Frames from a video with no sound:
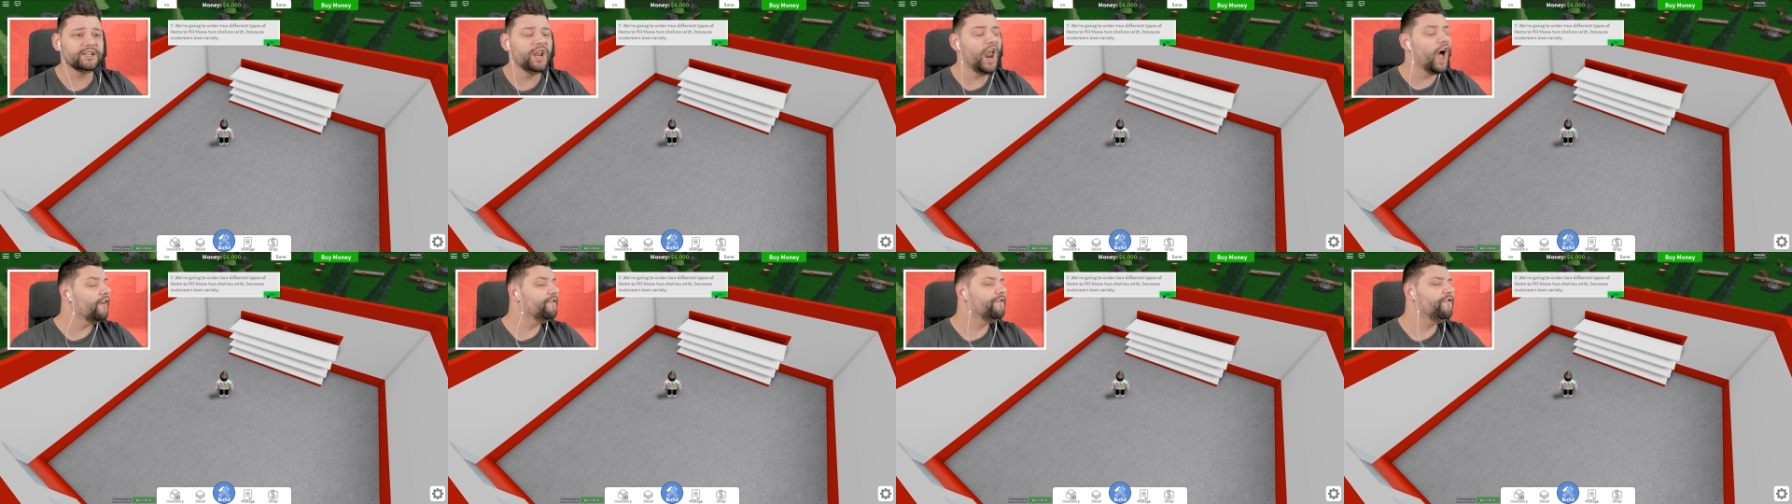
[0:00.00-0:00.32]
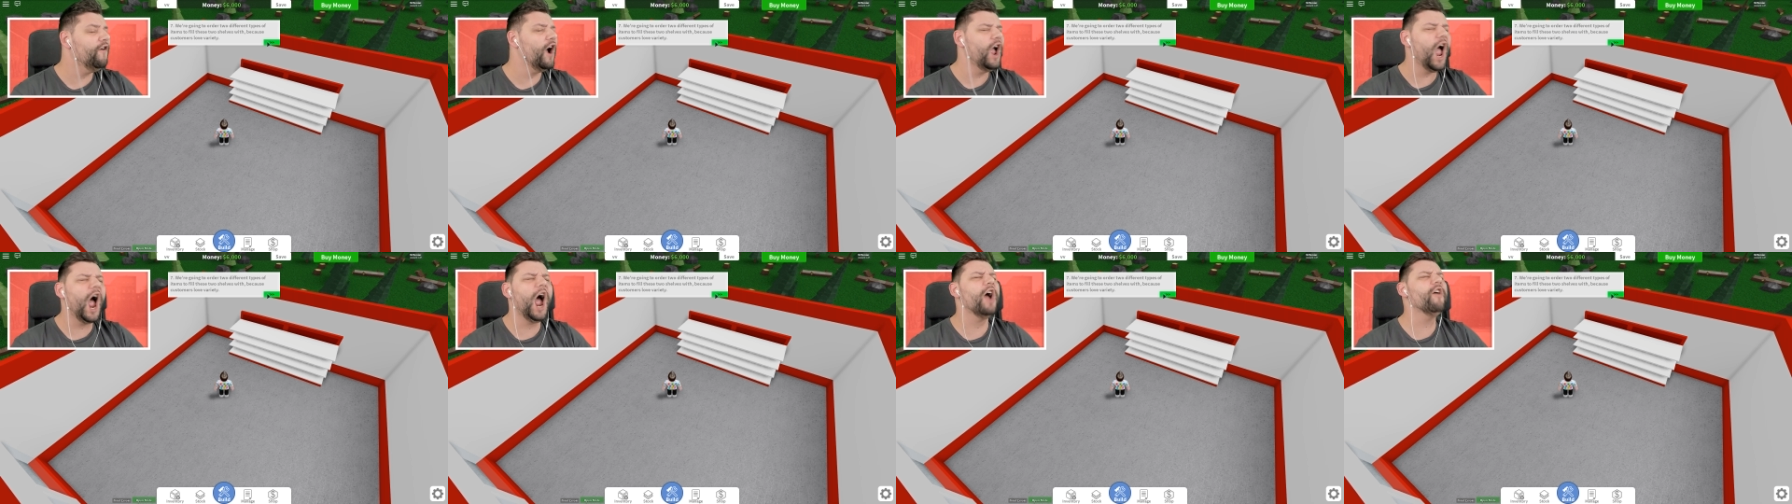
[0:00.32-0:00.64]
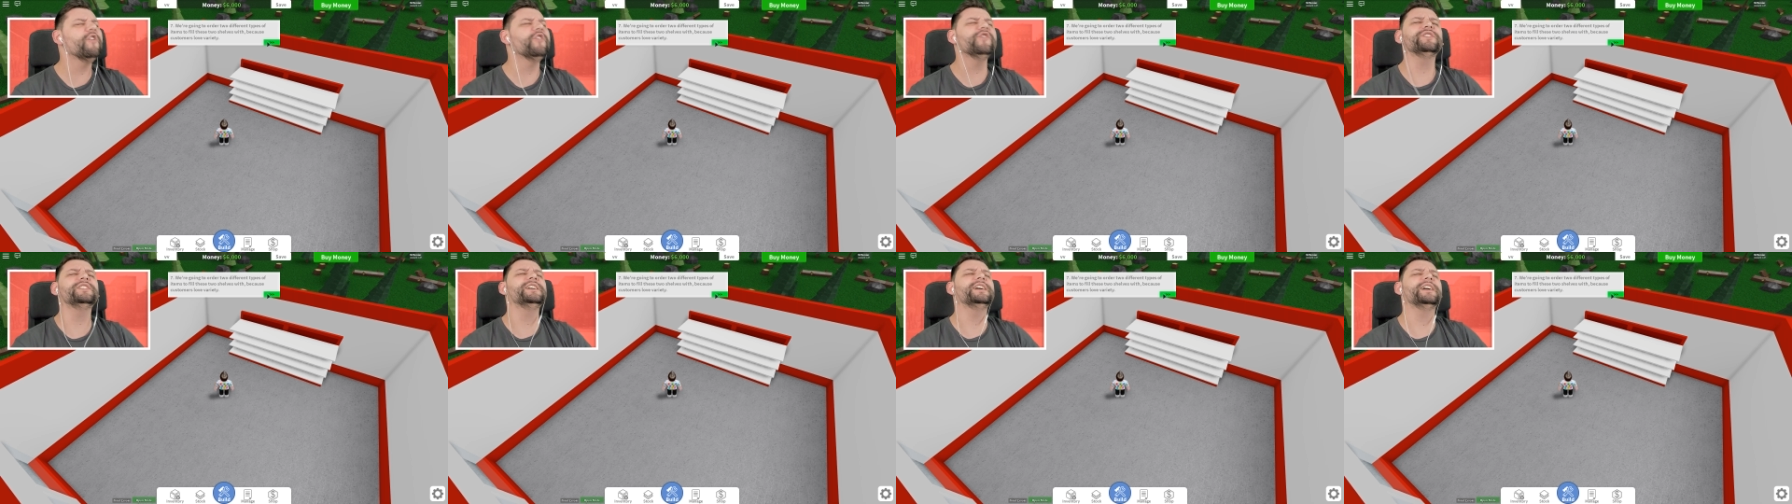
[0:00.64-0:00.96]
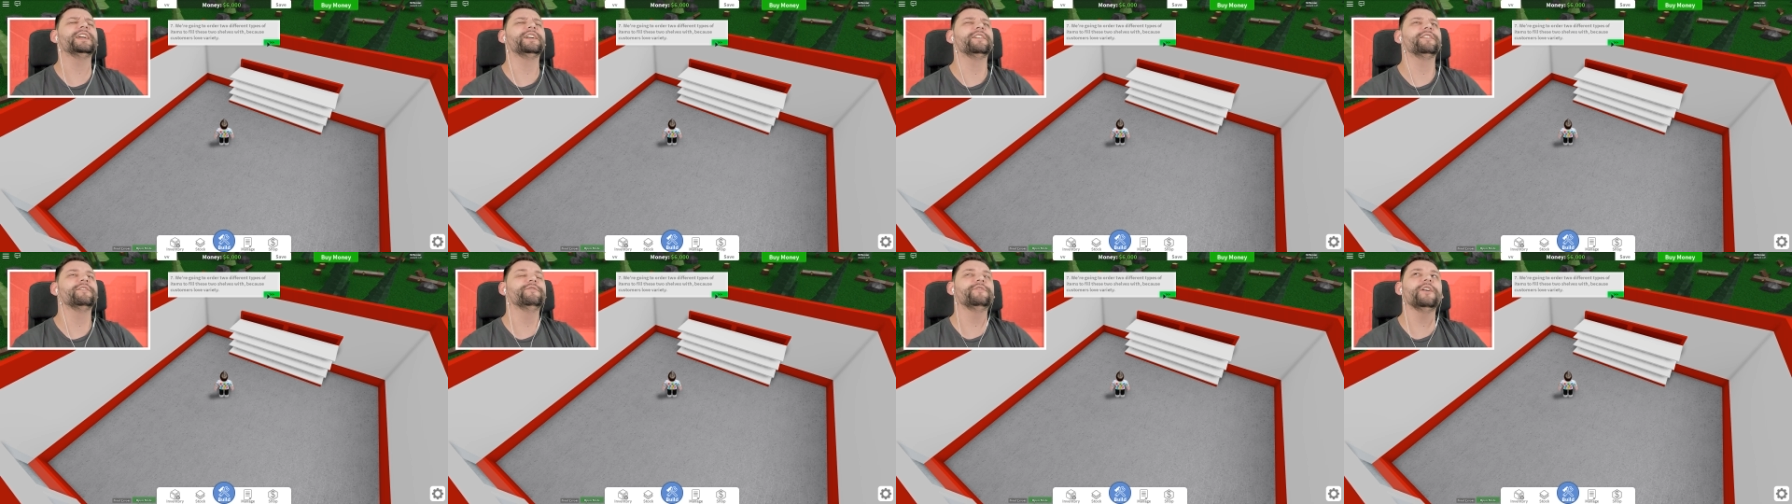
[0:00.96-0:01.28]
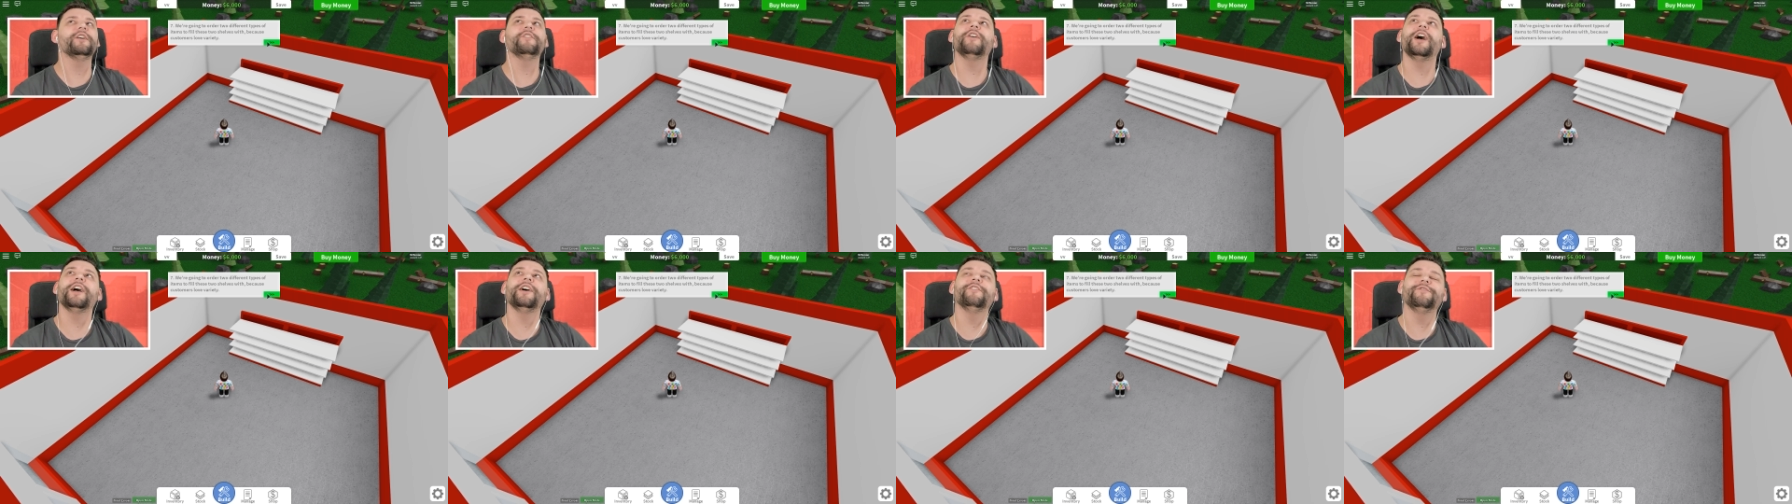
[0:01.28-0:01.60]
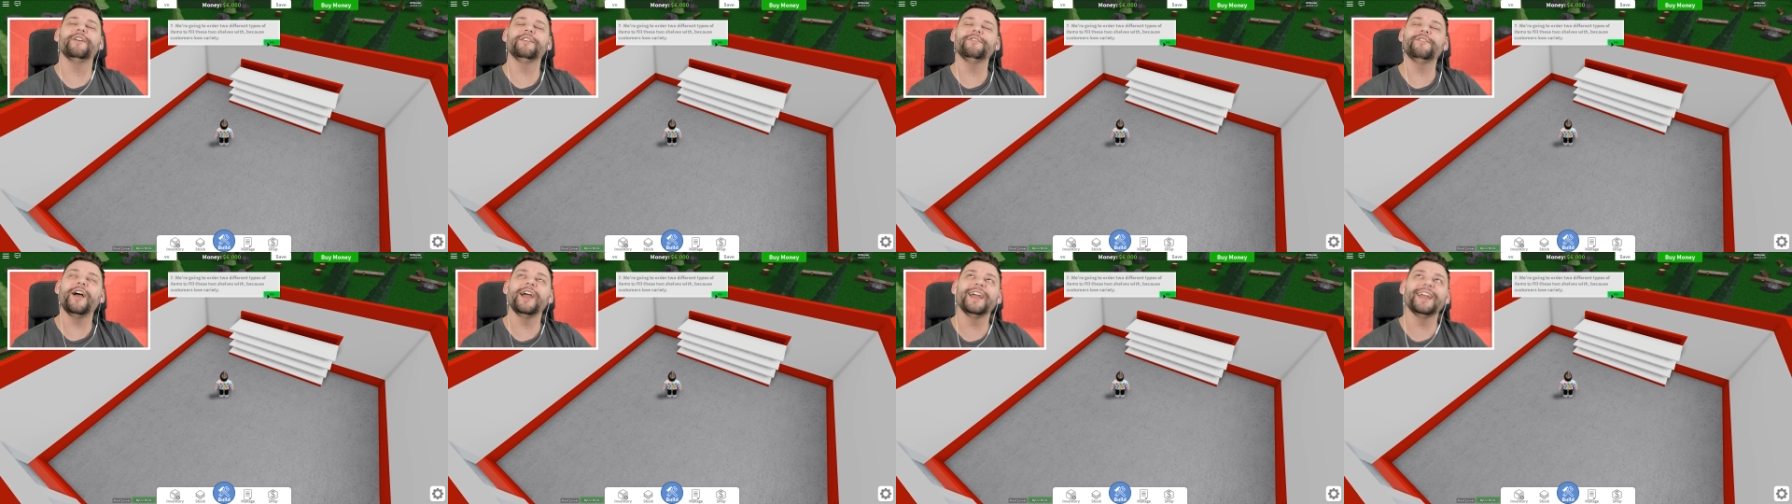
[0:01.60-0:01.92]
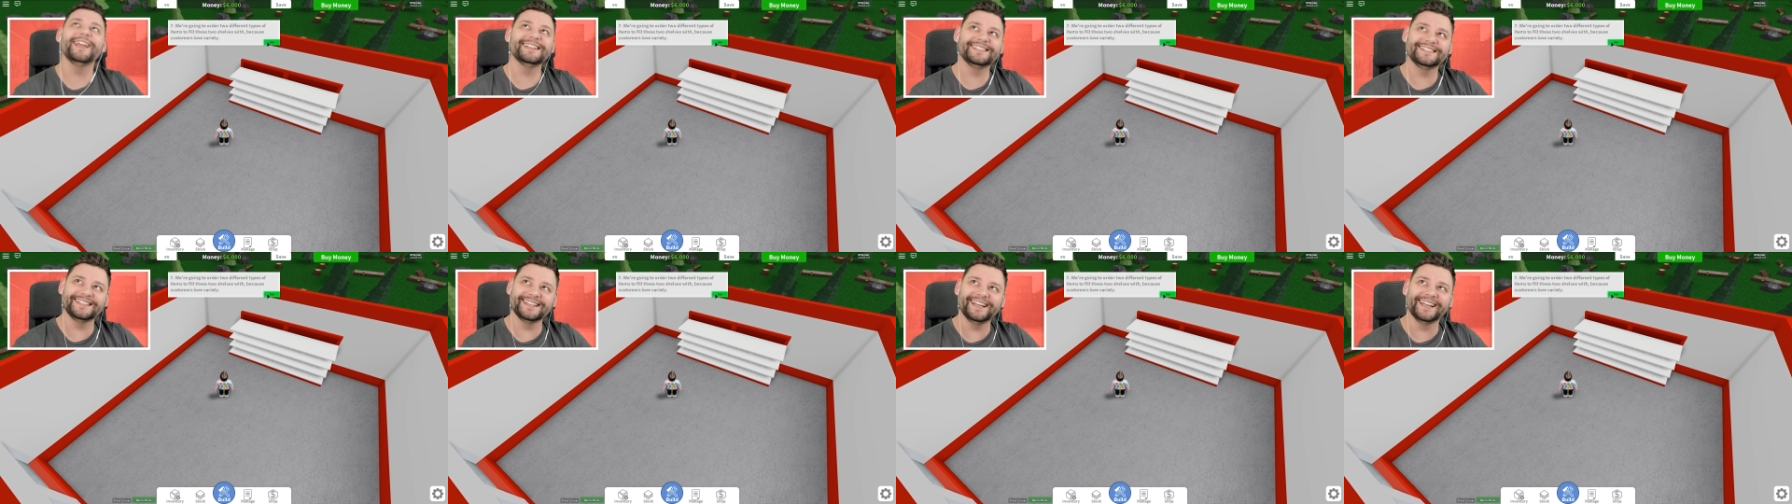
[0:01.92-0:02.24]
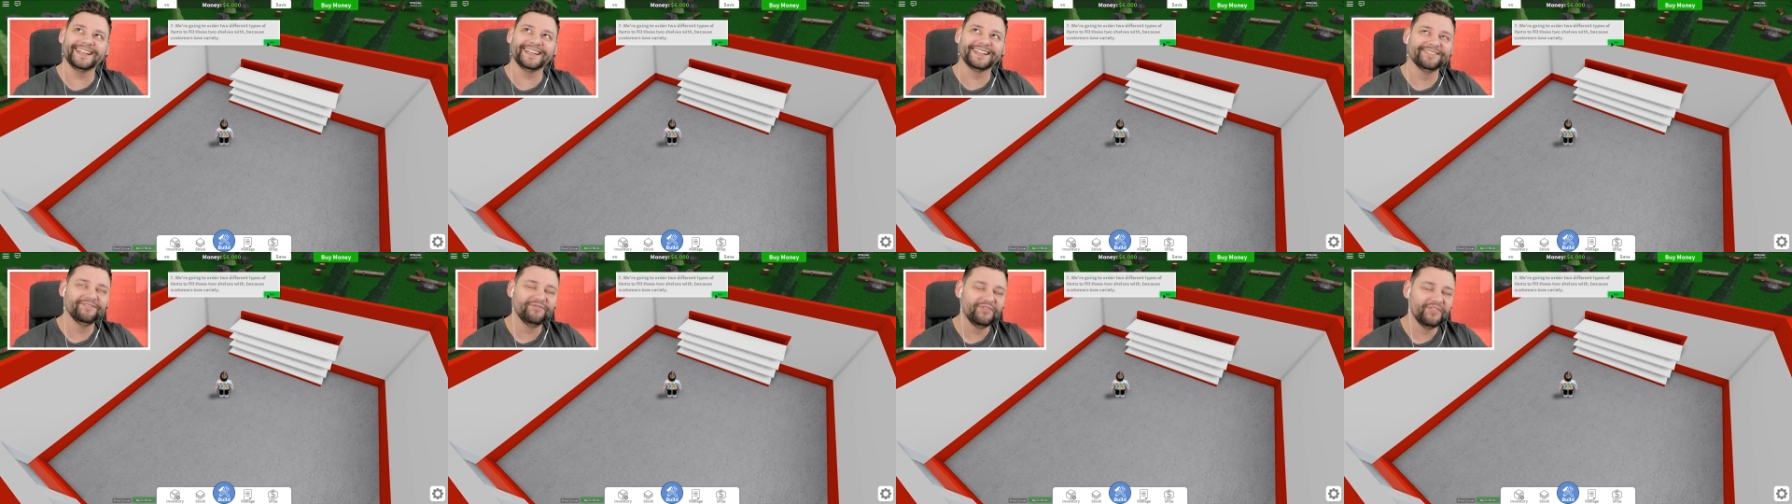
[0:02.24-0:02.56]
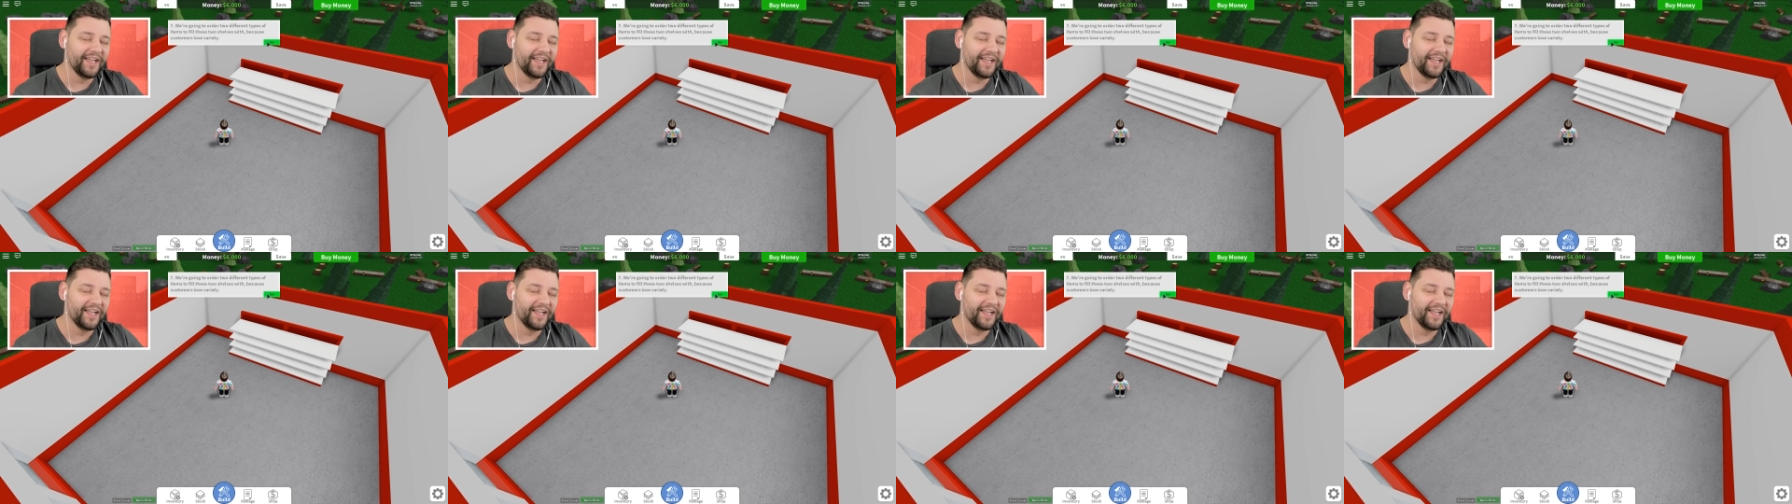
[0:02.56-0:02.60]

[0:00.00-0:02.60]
love variety. variety.